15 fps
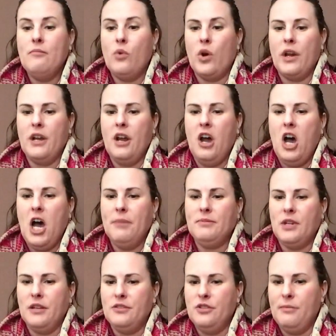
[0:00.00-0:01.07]
Morgan
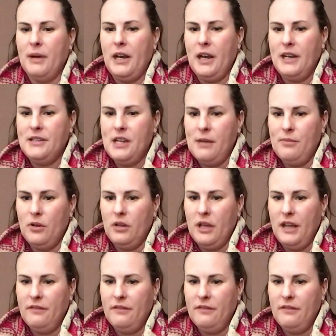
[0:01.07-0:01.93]
hopped onto my night table